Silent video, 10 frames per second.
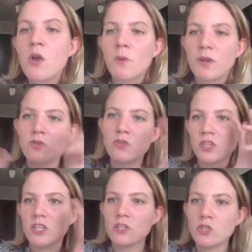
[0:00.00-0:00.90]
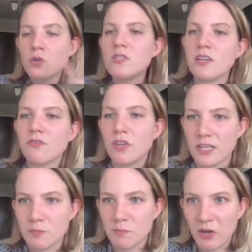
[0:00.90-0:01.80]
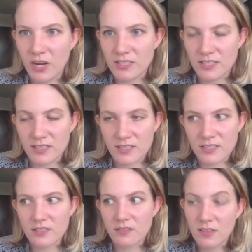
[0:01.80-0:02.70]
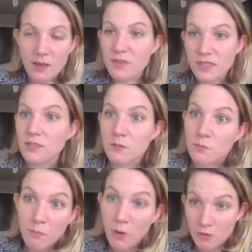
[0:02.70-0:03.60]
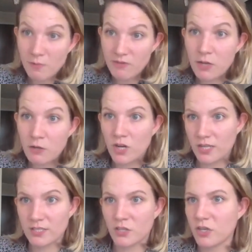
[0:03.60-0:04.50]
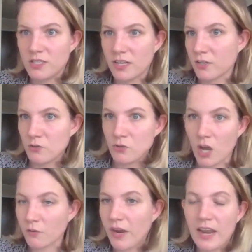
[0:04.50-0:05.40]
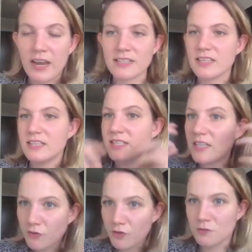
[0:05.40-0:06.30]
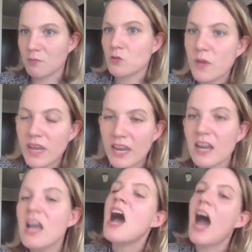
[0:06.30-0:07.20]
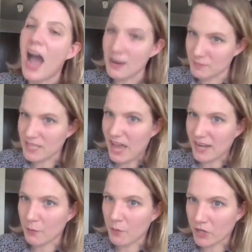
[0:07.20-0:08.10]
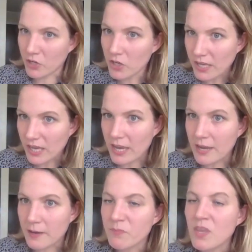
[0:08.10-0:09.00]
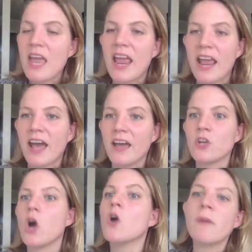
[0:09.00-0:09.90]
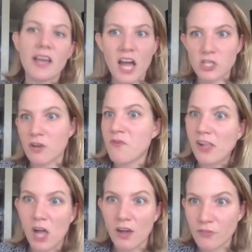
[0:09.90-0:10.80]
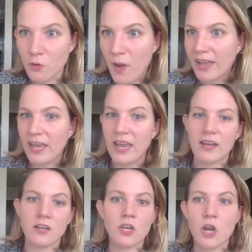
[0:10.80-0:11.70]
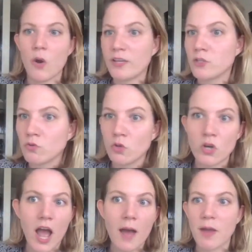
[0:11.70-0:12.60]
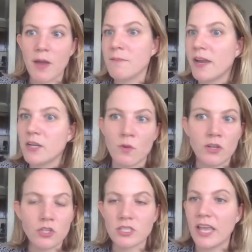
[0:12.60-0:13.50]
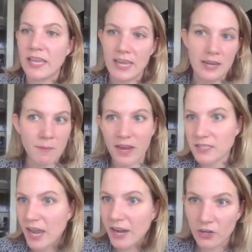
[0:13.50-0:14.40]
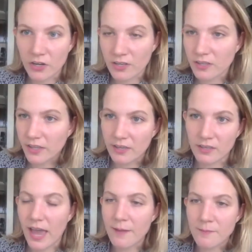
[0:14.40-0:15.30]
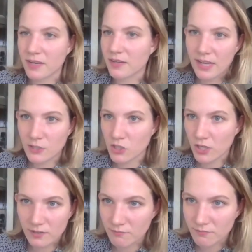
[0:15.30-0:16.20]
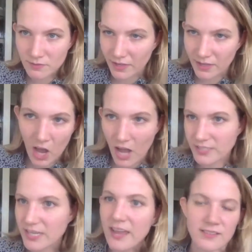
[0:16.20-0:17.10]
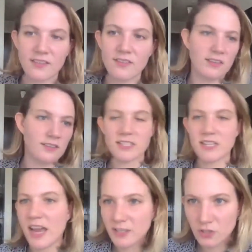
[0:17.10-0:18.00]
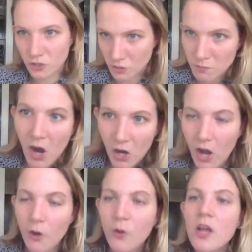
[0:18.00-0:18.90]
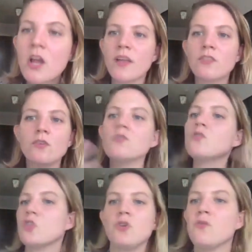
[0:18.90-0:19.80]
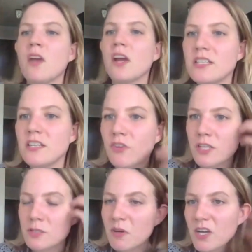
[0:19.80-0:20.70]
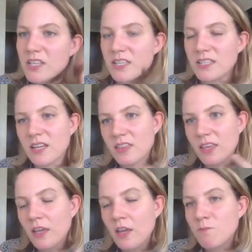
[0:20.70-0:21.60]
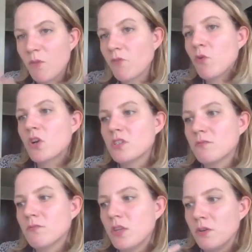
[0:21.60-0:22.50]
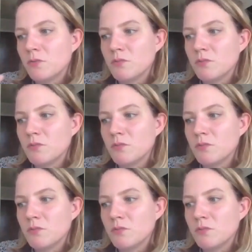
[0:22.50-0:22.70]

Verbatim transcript: right so there's the two different experiences and this is uh, this is a part of my video training series that you saw right is the difference between i'm sad i want a cookie and oh my gosh i fell off the wagon you know i screwed up i might as well just like eat my entire like cabinet kitchen like contents and then like diet starts tomorrow right those are two very different experiences and i think of course, you know,